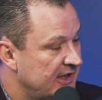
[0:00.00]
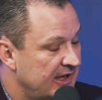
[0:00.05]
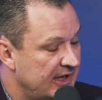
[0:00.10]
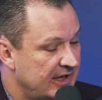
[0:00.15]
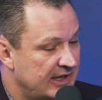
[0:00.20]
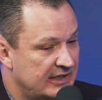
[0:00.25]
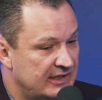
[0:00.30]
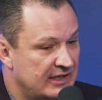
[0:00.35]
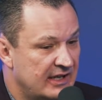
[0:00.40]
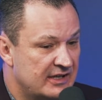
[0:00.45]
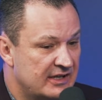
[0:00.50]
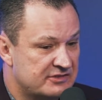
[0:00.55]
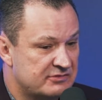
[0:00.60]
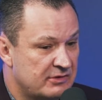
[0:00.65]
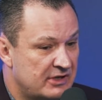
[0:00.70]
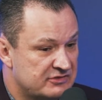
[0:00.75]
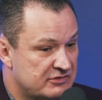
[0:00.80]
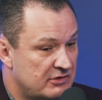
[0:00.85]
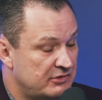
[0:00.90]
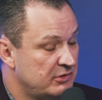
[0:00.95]
And so I
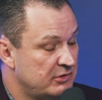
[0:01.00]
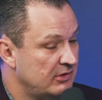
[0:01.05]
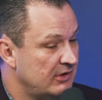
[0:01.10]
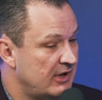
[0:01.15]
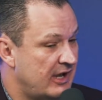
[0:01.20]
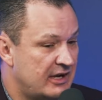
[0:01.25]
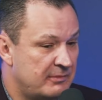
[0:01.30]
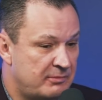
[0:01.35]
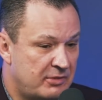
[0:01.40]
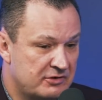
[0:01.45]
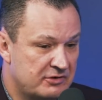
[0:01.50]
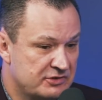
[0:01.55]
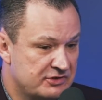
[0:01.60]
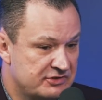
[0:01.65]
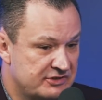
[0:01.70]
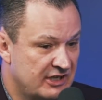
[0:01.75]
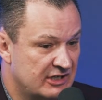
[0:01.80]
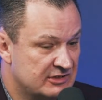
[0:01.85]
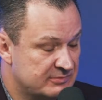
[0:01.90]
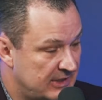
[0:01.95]
started doing a lot of personal
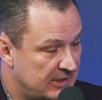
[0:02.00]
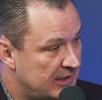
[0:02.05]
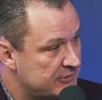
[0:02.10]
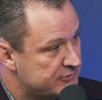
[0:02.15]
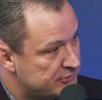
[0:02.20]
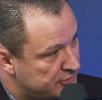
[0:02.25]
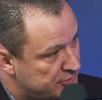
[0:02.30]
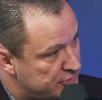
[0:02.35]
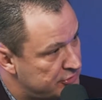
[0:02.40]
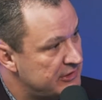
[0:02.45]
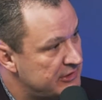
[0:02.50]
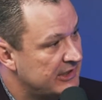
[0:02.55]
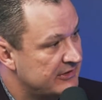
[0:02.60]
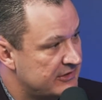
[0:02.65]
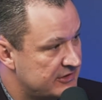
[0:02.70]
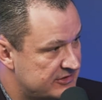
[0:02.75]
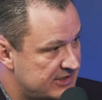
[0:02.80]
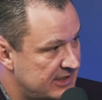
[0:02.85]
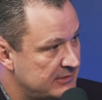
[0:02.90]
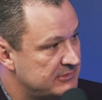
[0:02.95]
sales, but I was recruiting at the
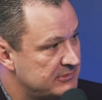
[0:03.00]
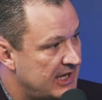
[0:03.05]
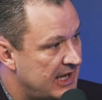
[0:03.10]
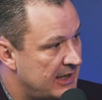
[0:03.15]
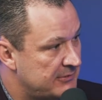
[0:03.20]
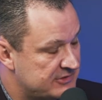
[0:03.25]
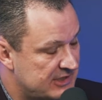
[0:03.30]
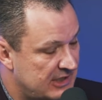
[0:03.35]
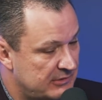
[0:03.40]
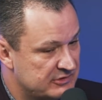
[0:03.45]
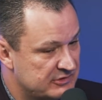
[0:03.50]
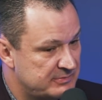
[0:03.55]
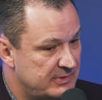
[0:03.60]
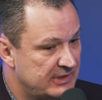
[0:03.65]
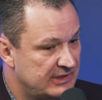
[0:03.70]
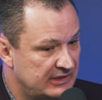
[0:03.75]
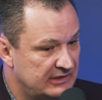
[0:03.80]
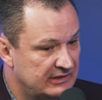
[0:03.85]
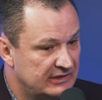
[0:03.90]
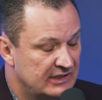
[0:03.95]
same time. So I was
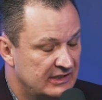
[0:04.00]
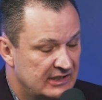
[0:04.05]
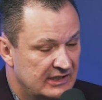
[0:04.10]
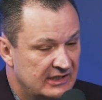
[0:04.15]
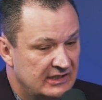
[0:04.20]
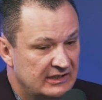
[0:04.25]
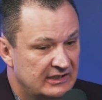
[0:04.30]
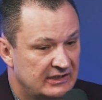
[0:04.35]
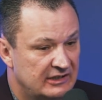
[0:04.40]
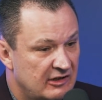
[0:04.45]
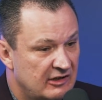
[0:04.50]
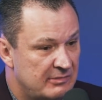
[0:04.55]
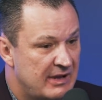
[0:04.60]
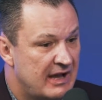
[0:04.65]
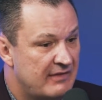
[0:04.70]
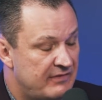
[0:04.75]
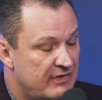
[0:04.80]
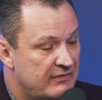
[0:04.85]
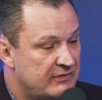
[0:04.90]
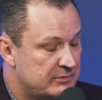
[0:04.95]
spending,
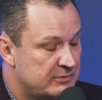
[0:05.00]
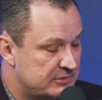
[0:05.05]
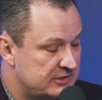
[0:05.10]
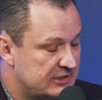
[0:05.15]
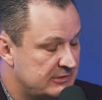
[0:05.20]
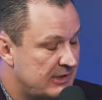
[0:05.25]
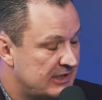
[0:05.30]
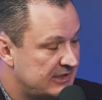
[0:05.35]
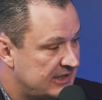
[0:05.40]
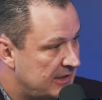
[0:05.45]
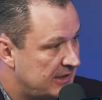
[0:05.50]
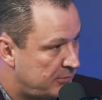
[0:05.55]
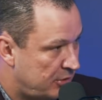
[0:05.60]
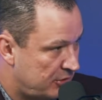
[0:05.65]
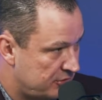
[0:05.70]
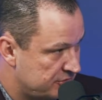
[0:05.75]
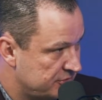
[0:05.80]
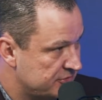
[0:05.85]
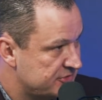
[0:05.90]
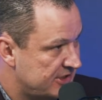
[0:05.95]
about 50% of my time
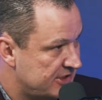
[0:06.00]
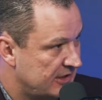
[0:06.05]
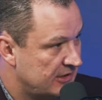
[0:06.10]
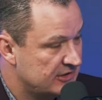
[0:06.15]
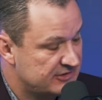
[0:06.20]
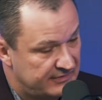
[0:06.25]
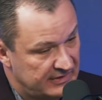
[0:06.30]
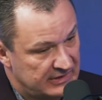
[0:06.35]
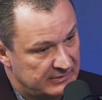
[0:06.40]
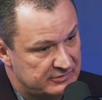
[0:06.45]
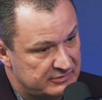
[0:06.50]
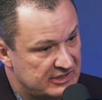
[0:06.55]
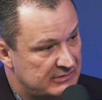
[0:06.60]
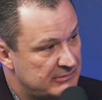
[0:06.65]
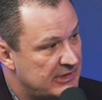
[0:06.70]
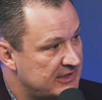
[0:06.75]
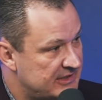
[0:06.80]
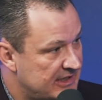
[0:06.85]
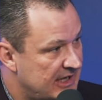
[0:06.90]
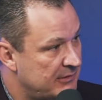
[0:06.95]
personal sales, 50% of
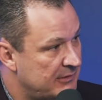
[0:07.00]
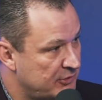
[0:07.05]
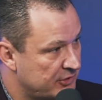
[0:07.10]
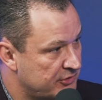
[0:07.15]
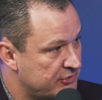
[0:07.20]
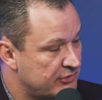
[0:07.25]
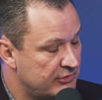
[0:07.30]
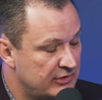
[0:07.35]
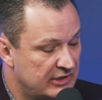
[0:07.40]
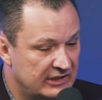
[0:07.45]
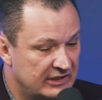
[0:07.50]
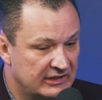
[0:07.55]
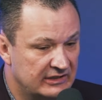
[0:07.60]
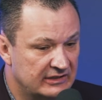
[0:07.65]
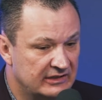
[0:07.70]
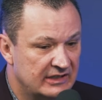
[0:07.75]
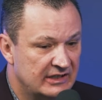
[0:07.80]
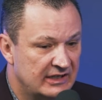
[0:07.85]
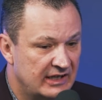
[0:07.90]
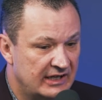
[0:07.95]
my time recruiting
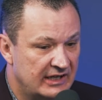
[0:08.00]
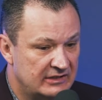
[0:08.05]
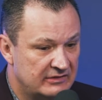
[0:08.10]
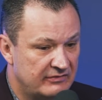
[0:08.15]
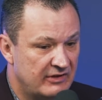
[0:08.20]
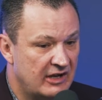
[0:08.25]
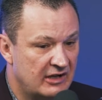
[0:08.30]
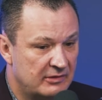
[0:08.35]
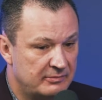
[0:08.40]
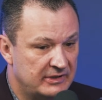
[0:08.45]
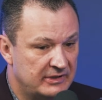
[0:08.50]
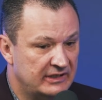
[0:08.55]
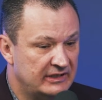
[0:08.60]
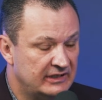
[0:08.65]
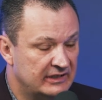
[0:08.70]
and developing.